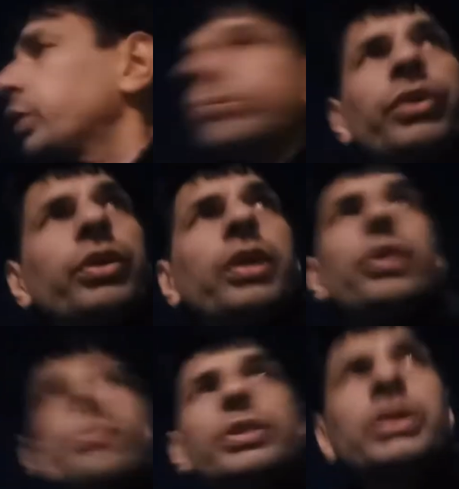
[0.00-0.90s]
belonging
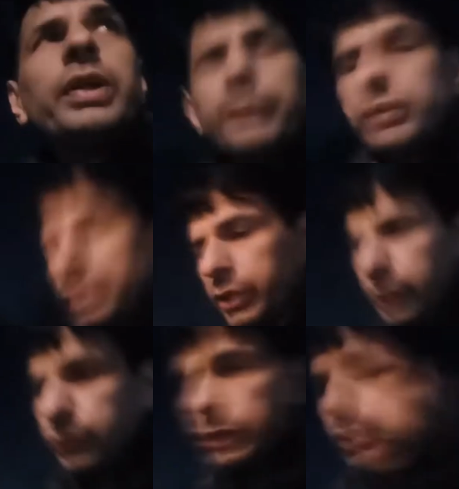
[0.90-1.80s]
to Moscow demolition
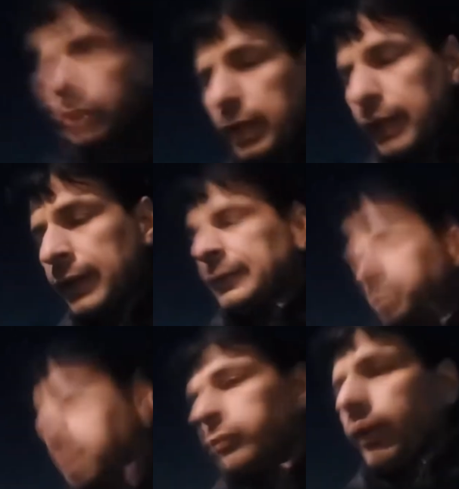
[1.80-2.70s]
group who installed a
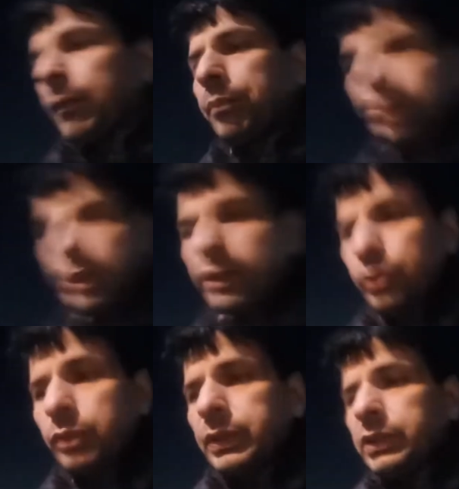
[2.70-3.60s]
potty
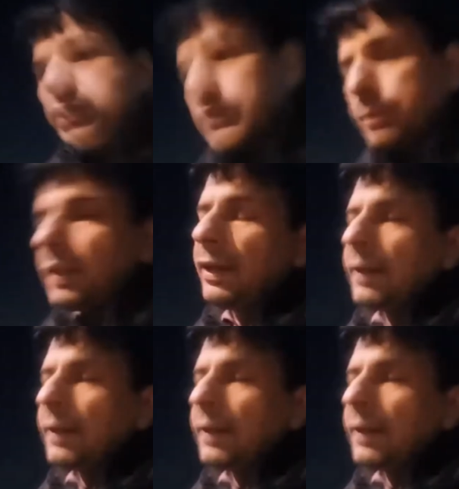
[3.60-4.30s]
logo pungent smelling